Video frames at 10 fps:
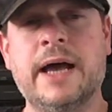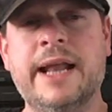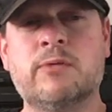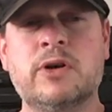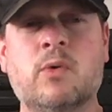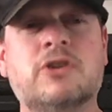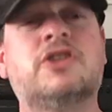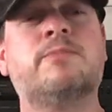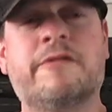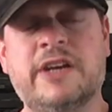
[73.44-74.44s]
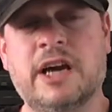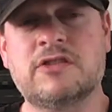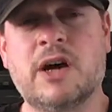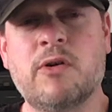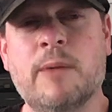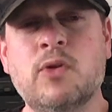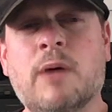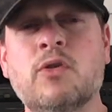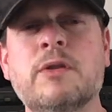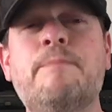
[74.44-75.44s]
anyone who watches my videos know I'm
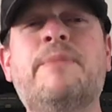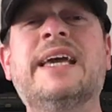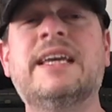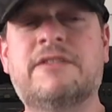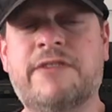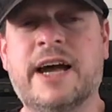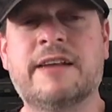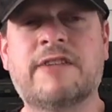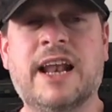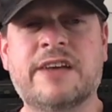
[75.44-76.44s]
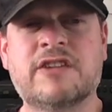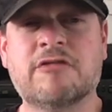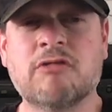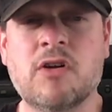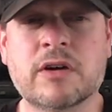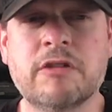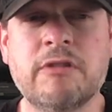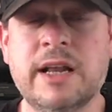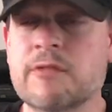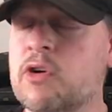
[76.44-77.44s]
not the biggest fan of classic rock,
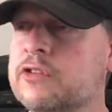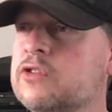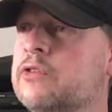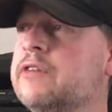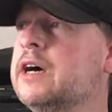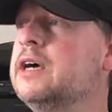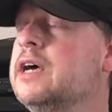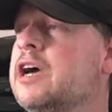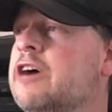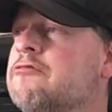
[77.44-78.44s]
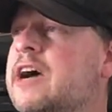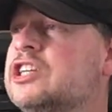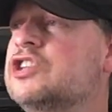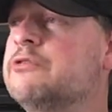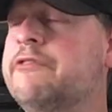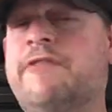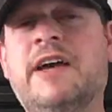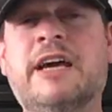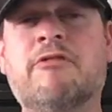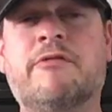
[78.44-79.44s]
really. I've got a sort of a irrational
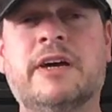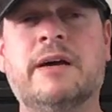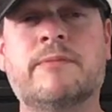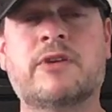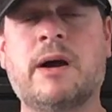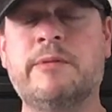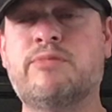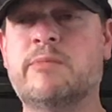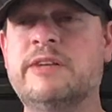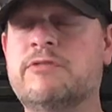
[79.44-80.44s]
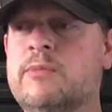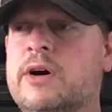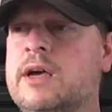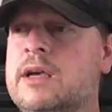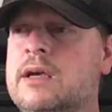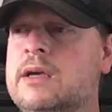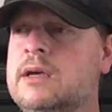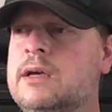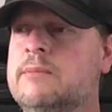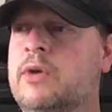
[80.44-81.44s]
fear of it, coming probably from
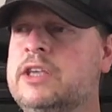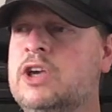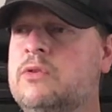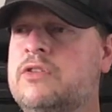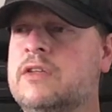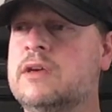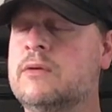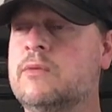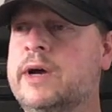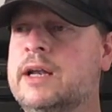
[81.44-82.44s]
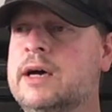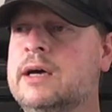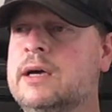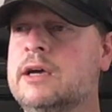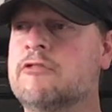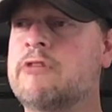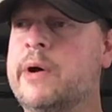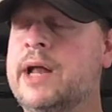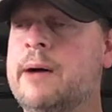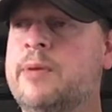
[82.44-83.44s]
my youth, when
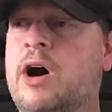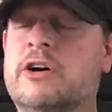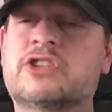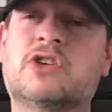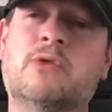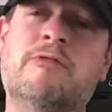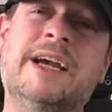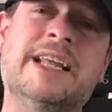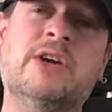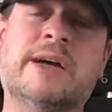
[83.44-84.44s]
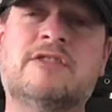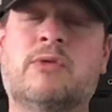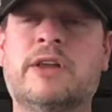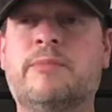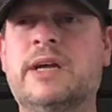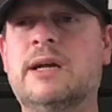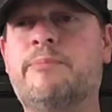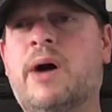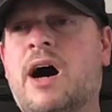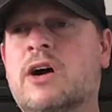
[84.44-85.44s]
growing up at our school, really, you had to either be into
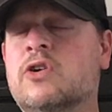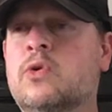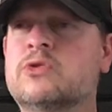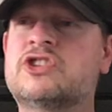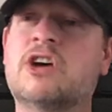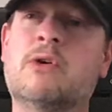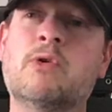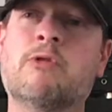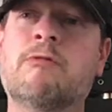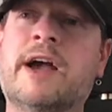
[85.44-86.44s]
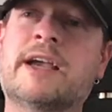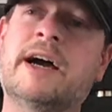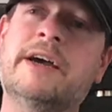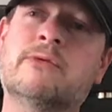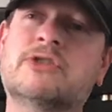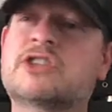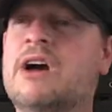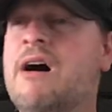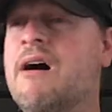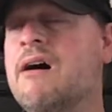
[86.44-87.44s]
punk or soul or reggae or
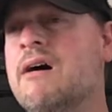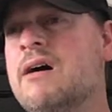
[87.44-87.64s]
ska.